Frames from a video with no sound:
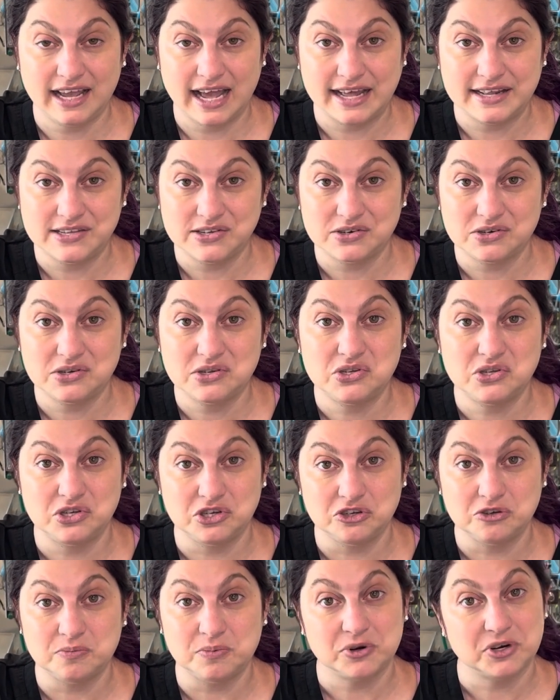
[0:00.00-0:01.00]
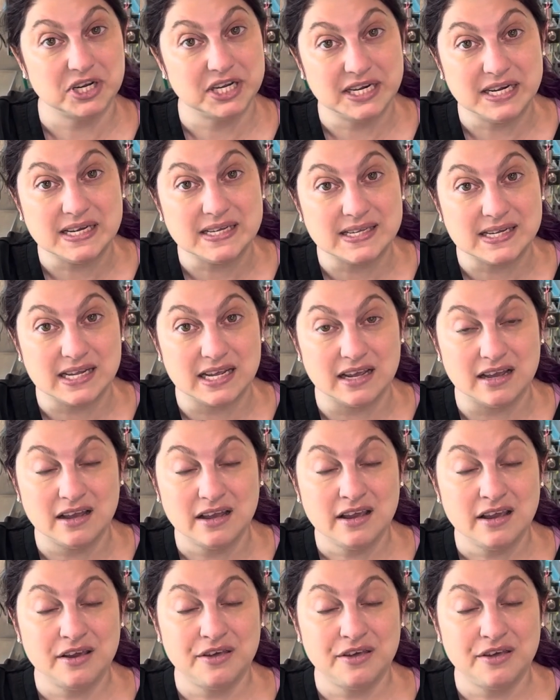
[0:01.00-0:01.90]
Cats are super easy.